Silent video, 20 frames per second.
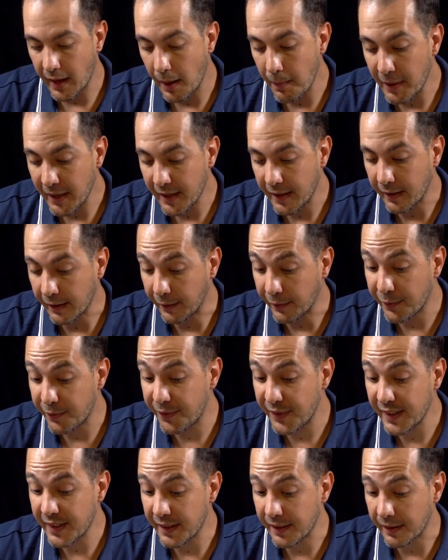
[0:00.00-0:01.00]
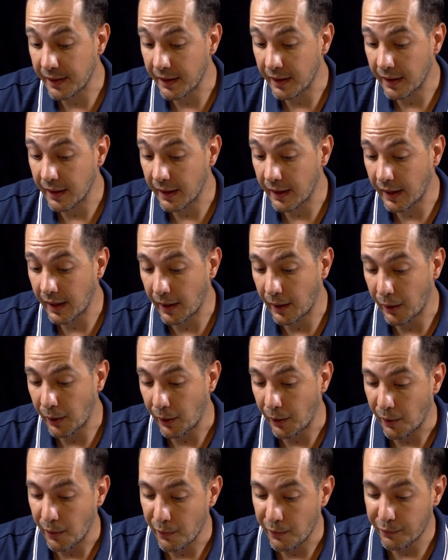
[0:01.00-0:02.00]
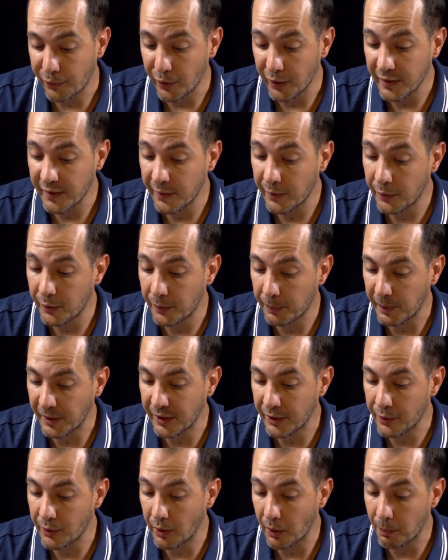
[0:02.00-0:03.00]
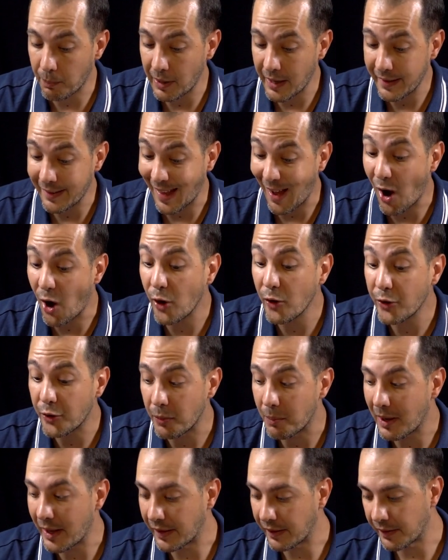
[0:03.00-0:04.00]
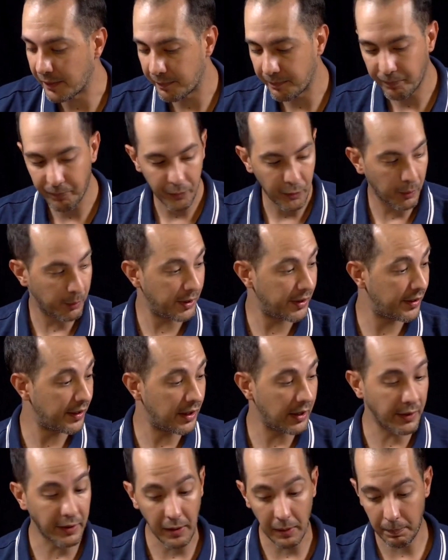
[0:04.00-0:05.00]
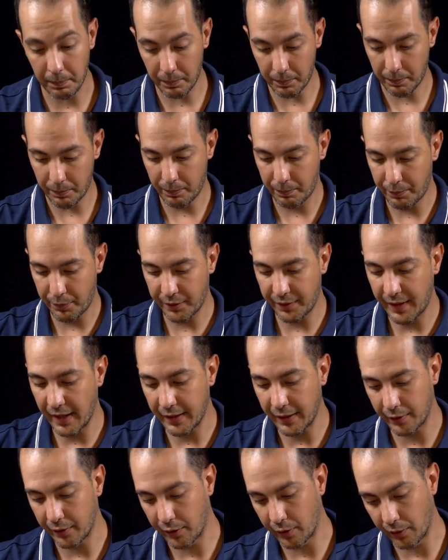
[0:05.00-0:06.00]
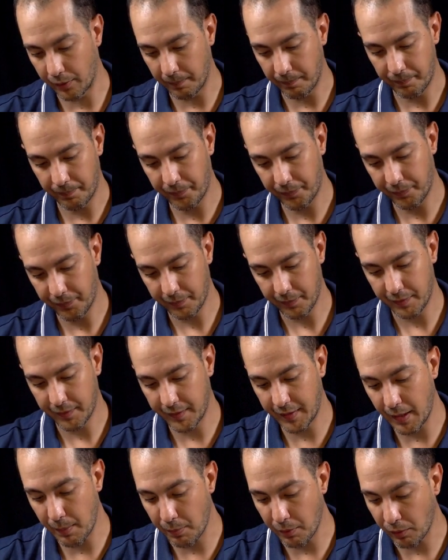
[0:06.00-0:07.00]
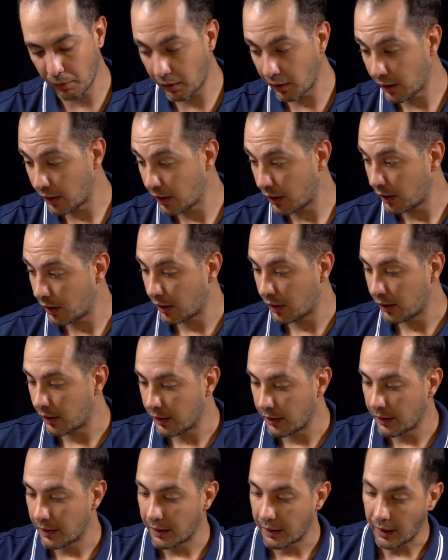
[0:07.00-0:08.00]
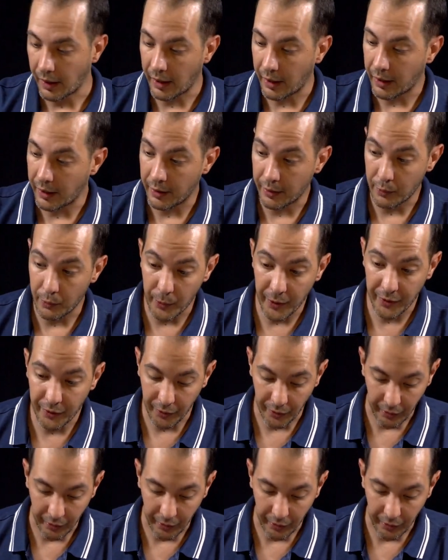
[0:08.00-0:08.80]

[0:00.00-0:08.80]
habaki is fitted for this particular blade on the blade. So basically they put that on a table, and with